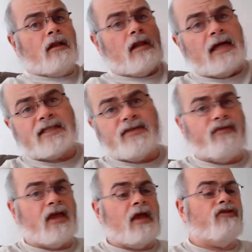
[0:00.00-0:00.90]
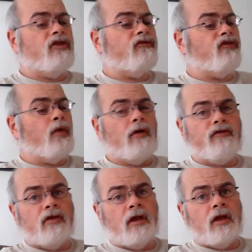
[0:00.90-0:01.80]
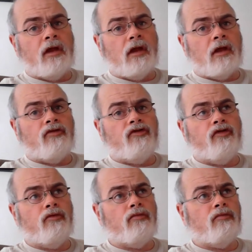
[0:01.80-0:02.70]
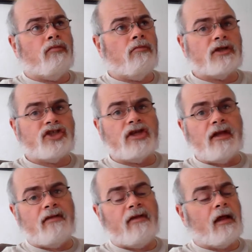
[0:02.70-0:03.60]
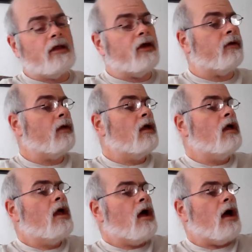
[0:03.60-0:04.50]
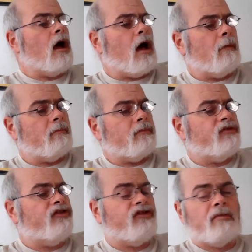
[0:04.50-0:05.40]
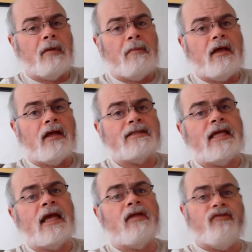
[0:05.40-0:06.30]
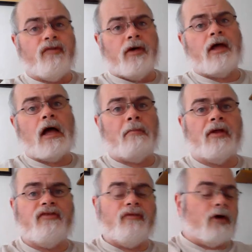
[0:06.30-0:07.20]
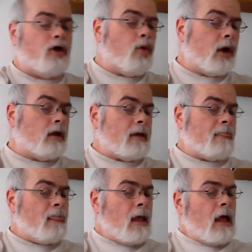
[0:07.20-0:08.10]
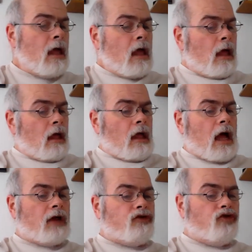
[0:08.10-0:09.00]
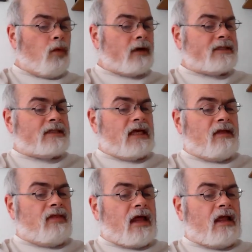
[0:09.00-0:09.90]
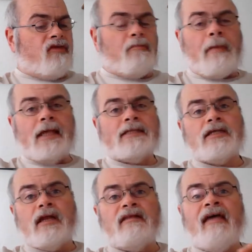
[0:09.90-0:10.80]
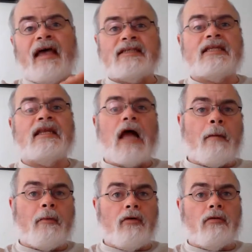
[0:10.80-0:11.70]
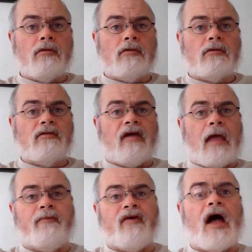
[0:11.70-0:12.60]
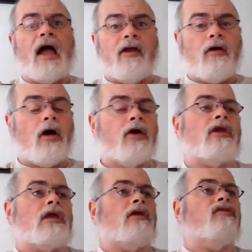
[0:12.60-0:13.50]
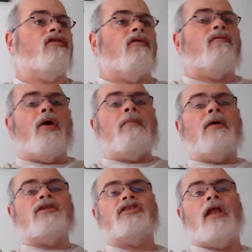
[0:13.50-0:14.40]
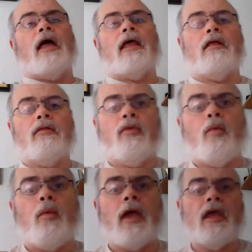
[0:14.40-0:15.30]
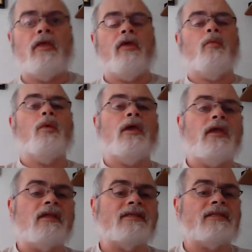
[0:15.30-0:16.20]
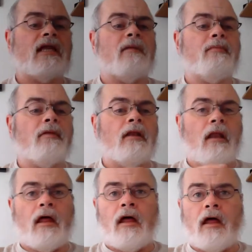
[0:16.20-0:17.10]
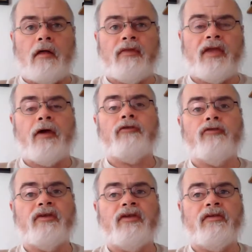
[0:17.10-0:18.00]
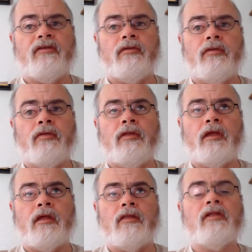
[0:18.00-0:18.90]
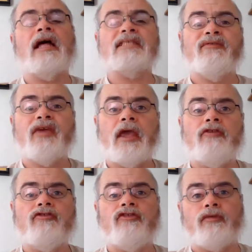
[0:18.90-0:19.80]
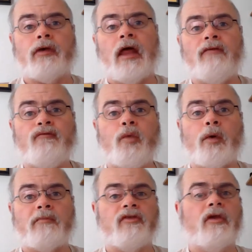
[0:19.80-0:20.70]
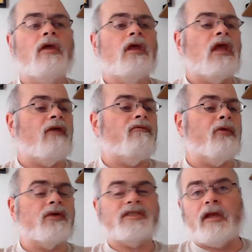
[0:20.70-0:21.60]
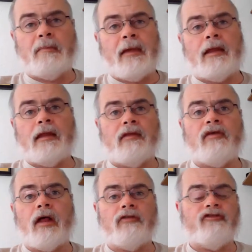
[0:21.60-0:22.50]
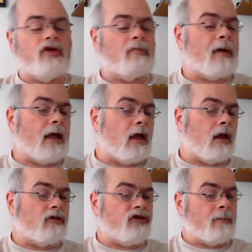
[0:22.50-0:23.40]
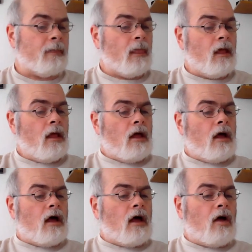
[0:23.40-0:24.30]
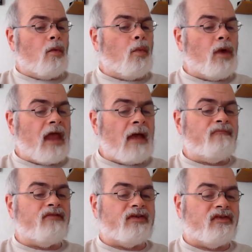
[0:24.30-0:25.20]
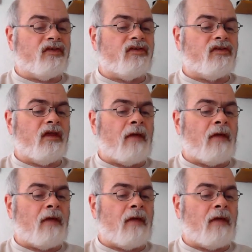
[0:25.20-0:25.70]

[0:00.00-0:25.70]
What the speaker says: the classification of soils in too much detail here, just simply because it gets very complex very quickly. I do want to say that it's based on a taxonomical type of hierarchy. So very much like the way that we set up the classifications for life forms, if you were to study paleontology or biology. We emphasize